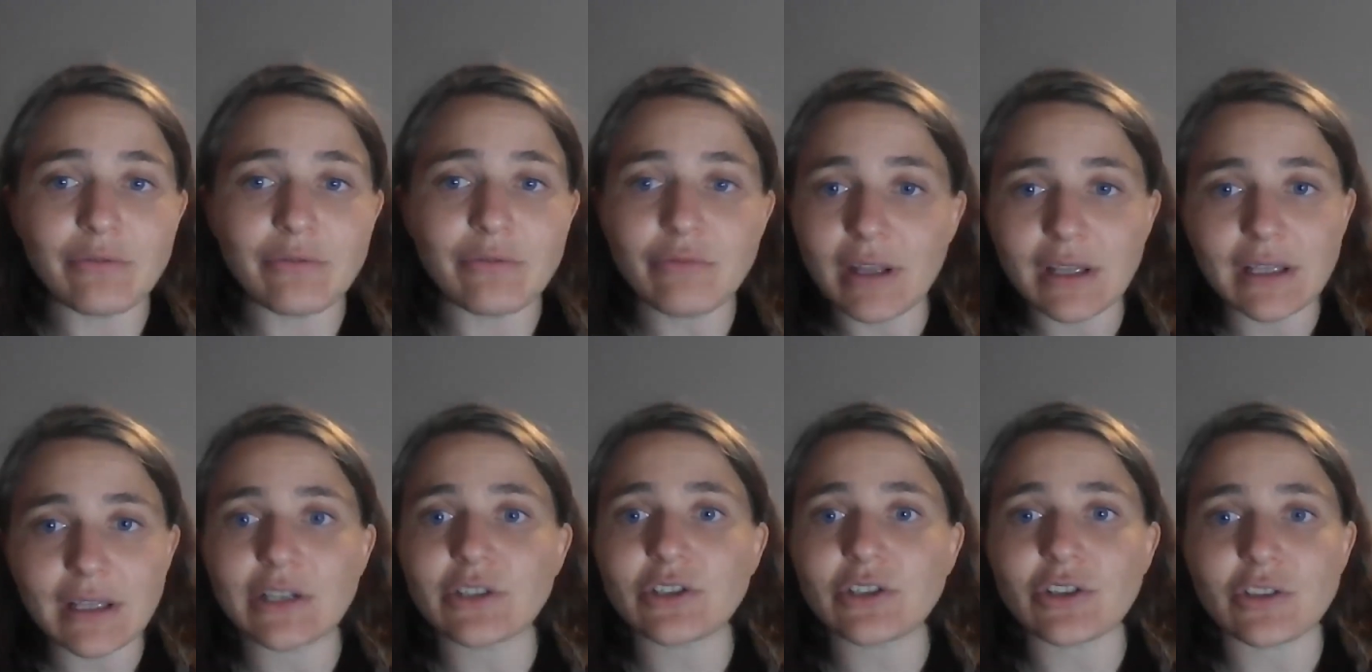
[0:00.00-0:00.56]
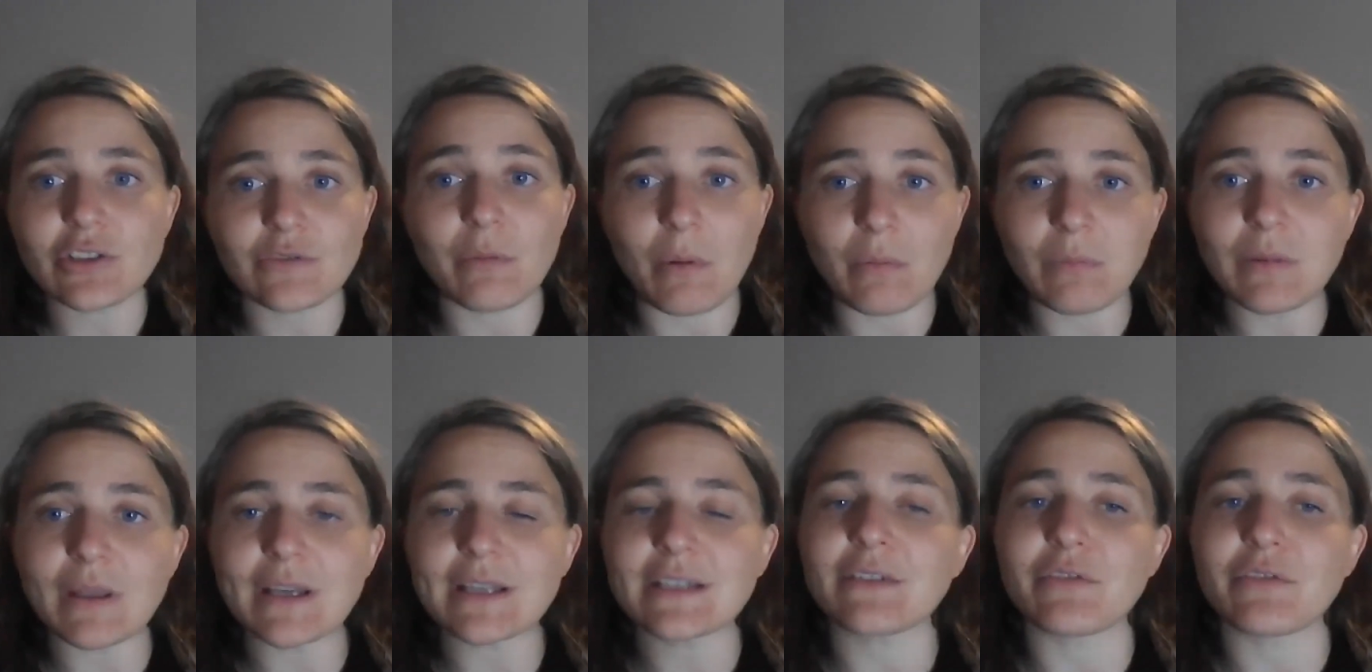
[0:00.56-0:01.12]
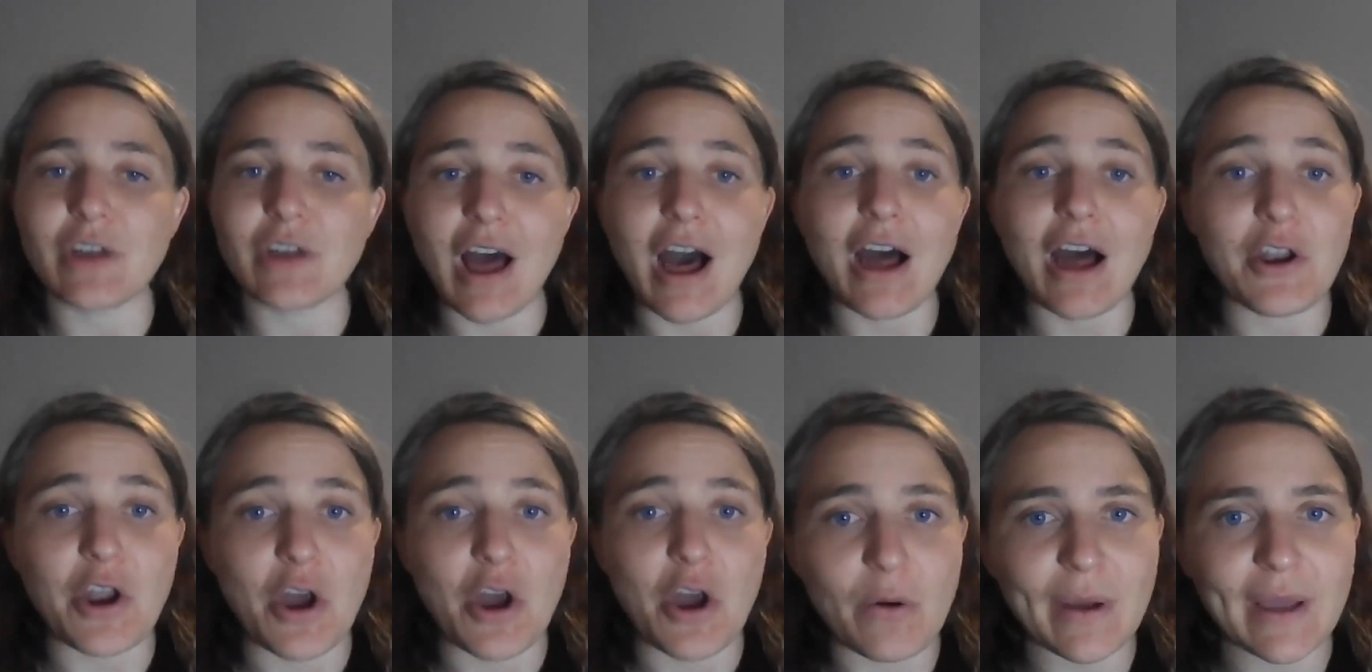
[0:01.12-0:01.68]
and really just from a place of
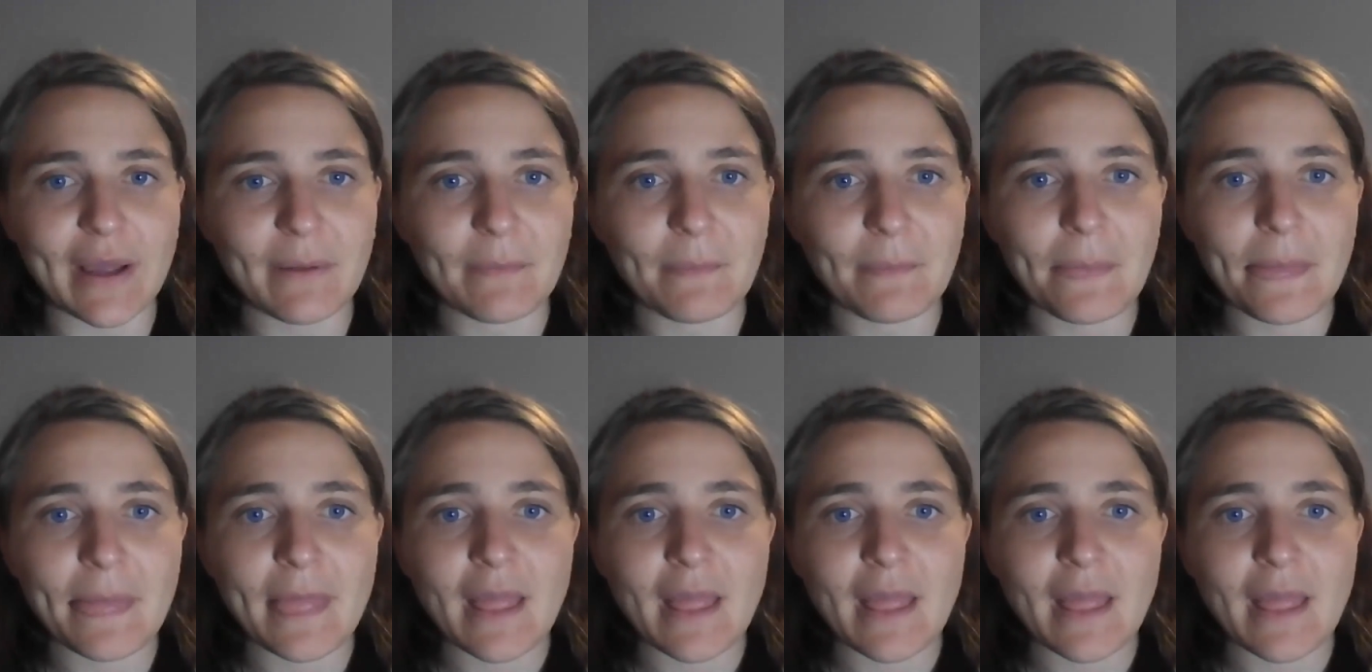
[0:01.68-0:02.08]
not knowing.